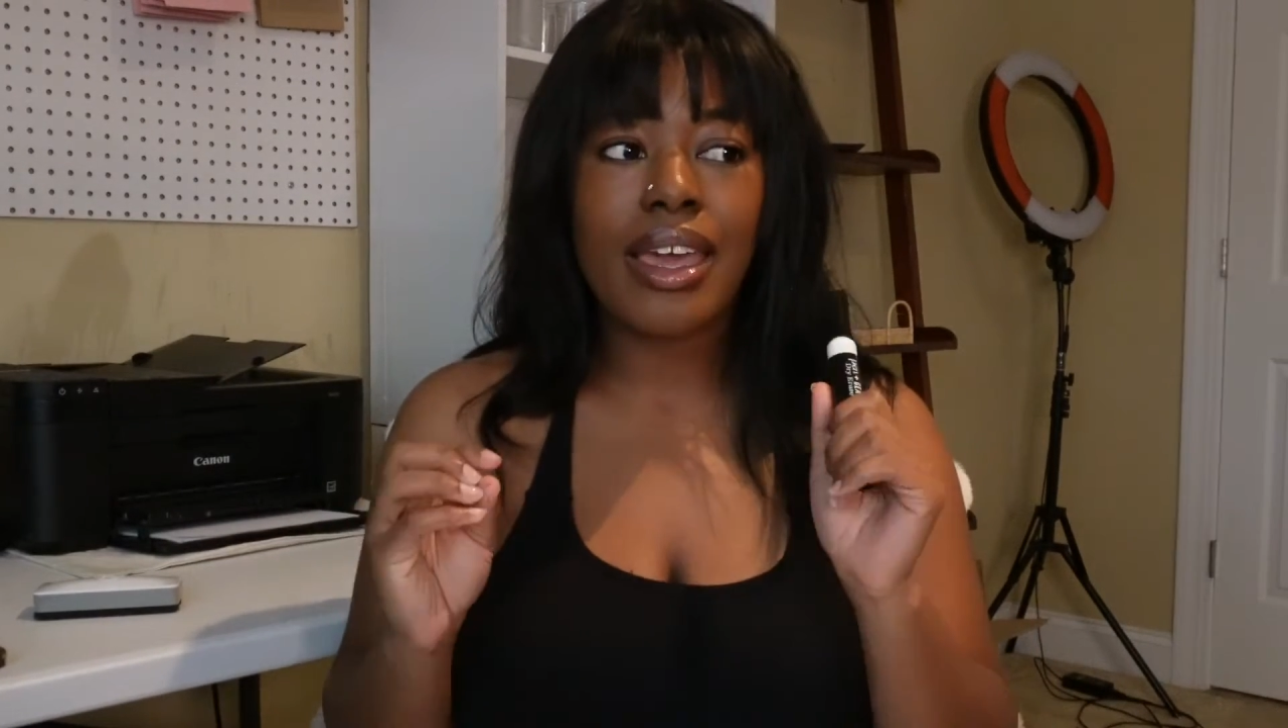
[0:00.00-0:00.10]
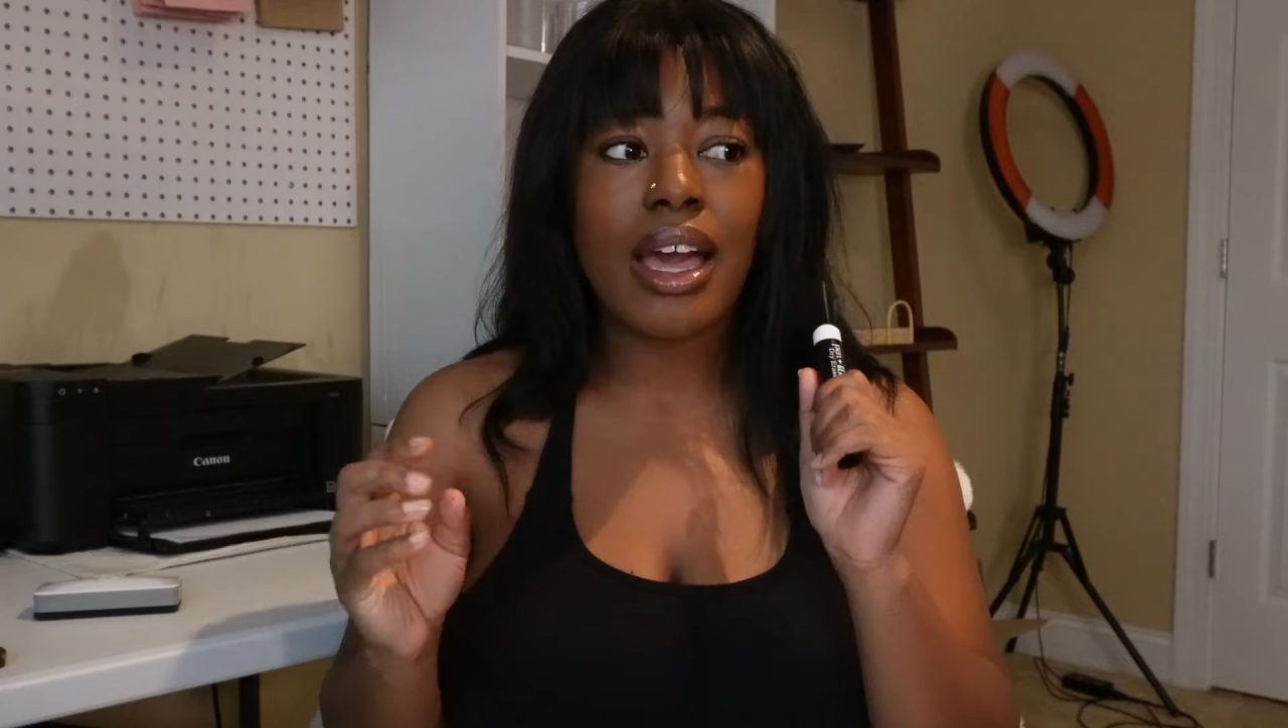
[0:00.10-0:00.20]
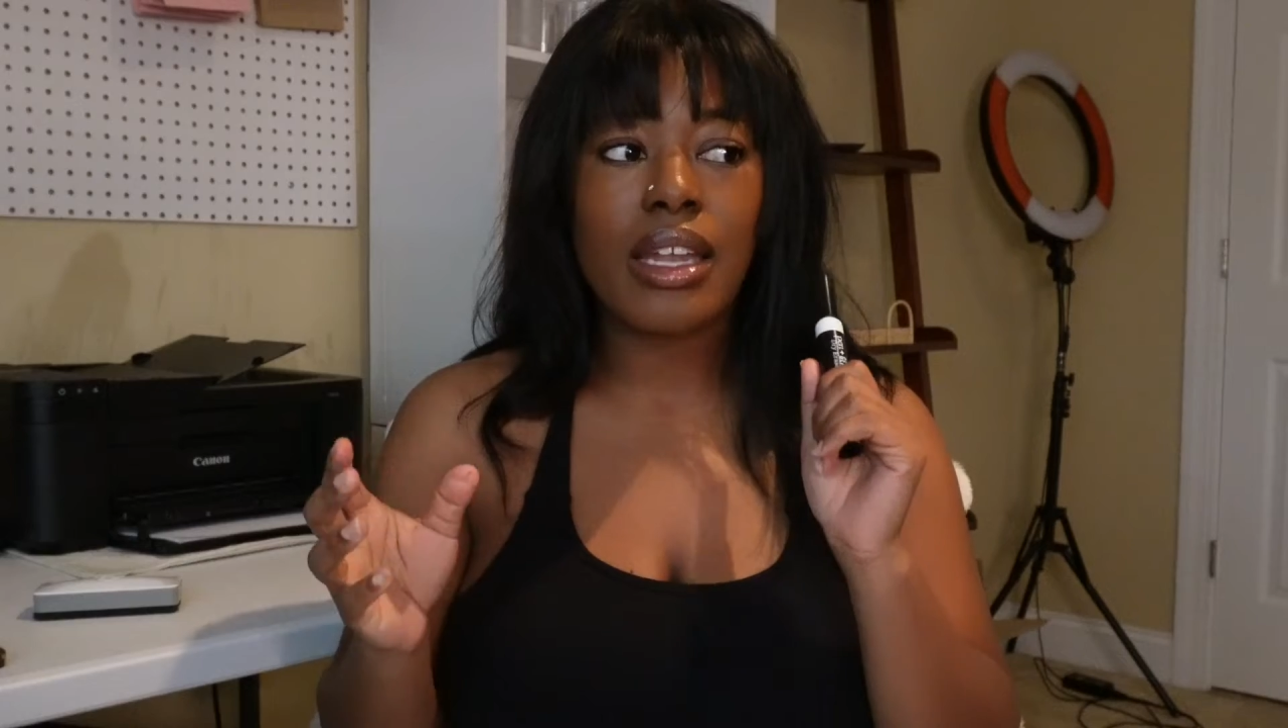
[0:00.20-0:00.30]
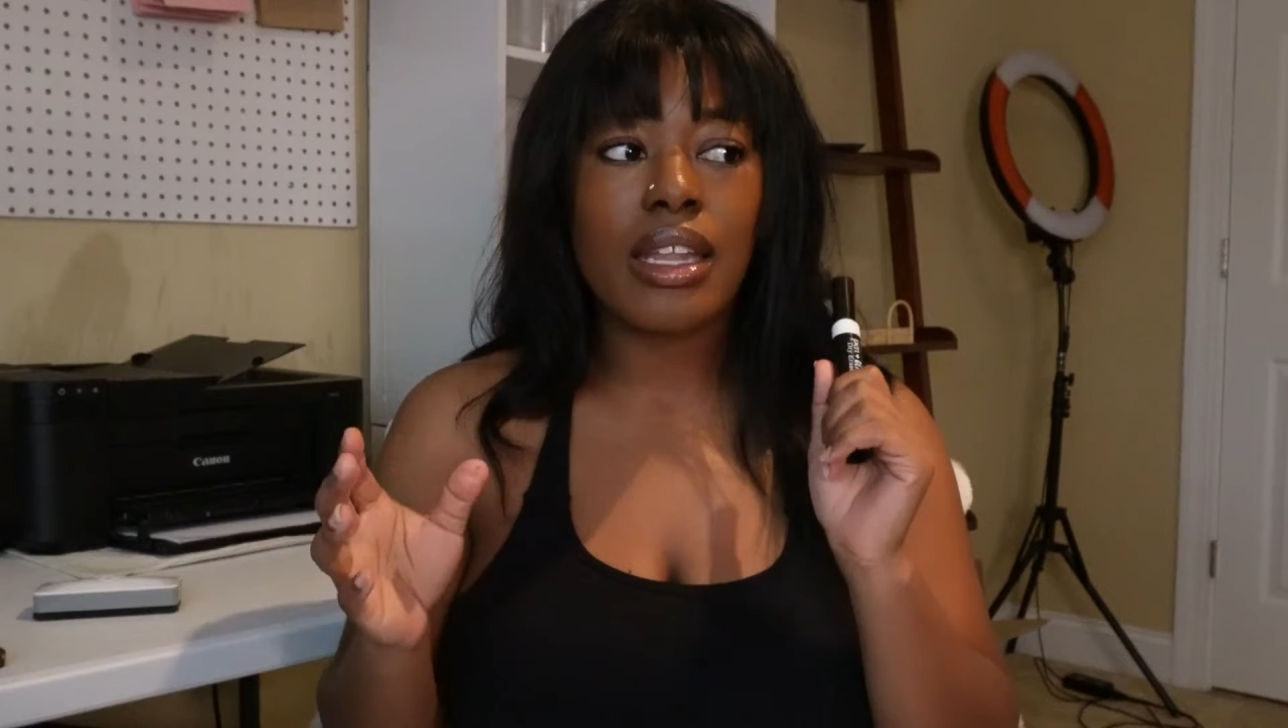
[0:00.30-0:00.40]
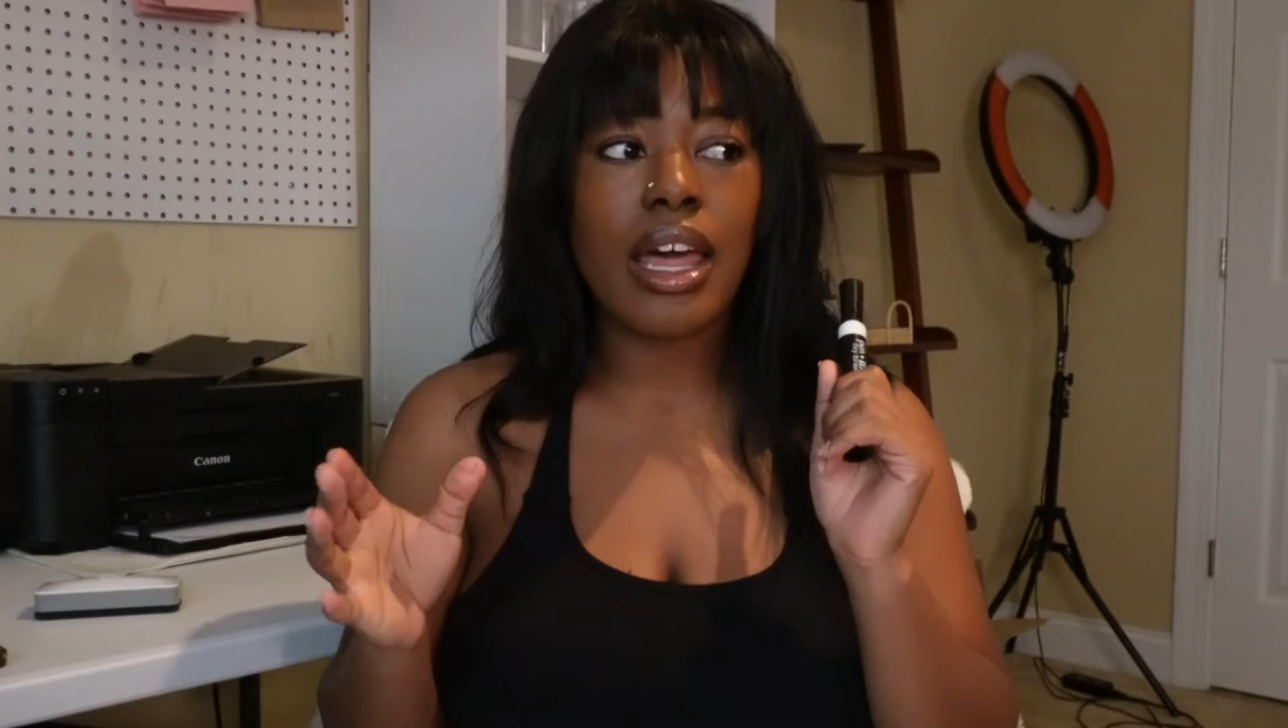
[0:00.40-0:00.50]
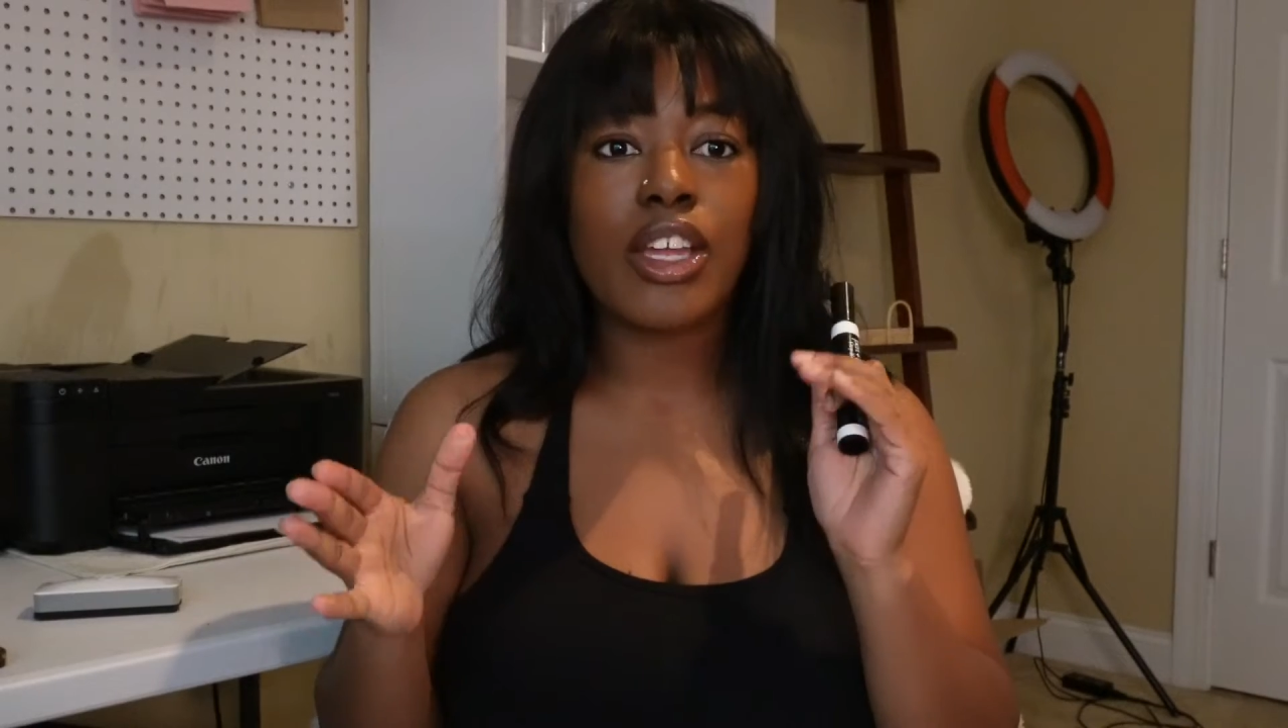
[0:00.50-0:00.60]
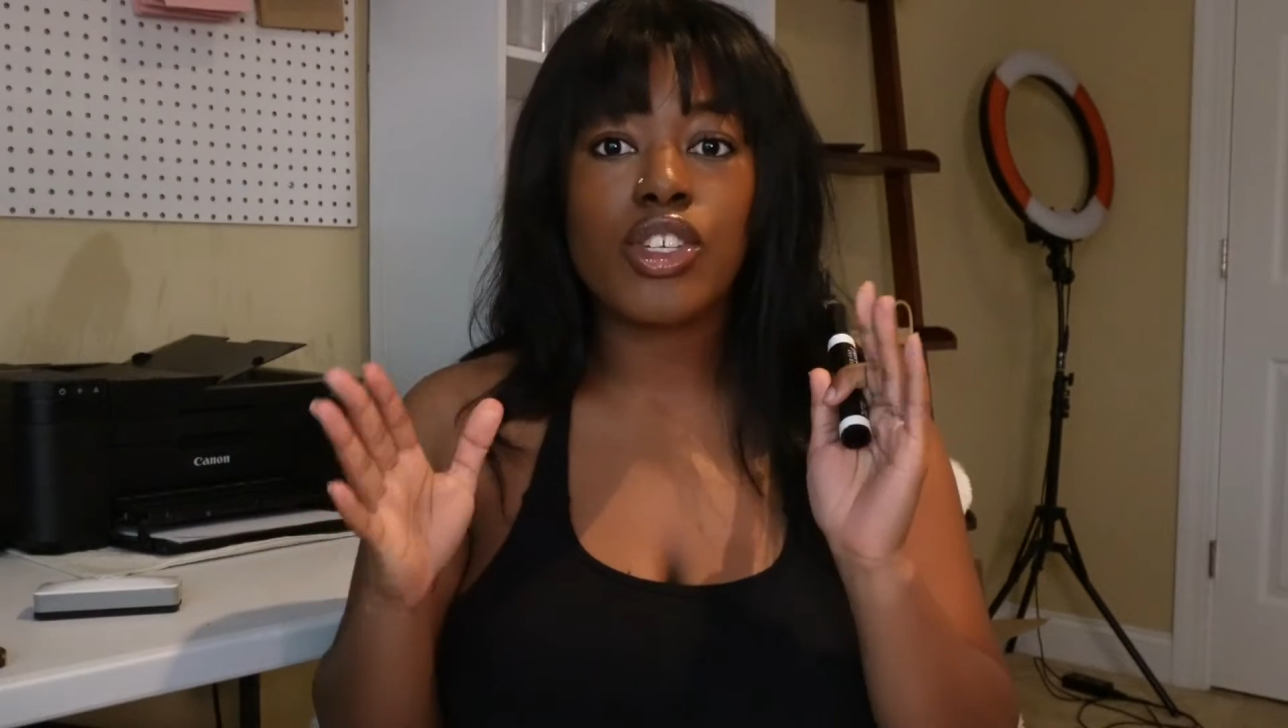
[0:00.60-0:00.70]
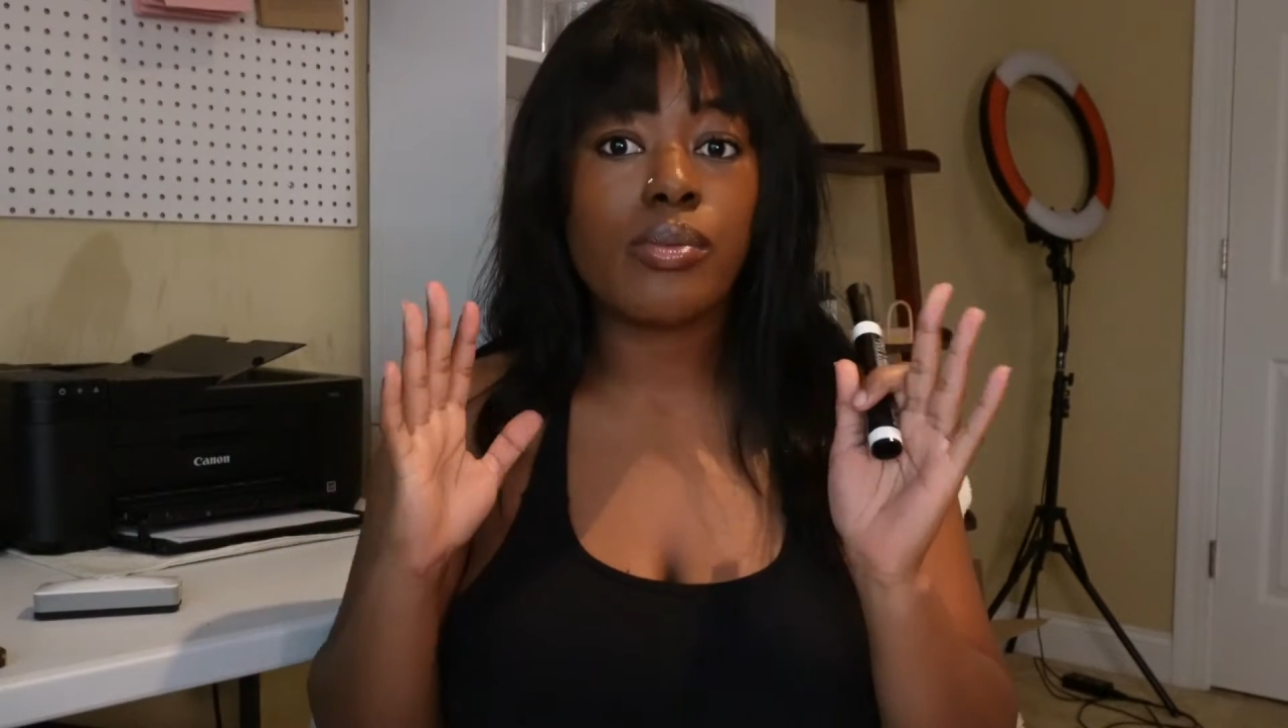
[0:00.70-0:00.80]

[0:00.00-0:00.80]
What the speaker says: kind of like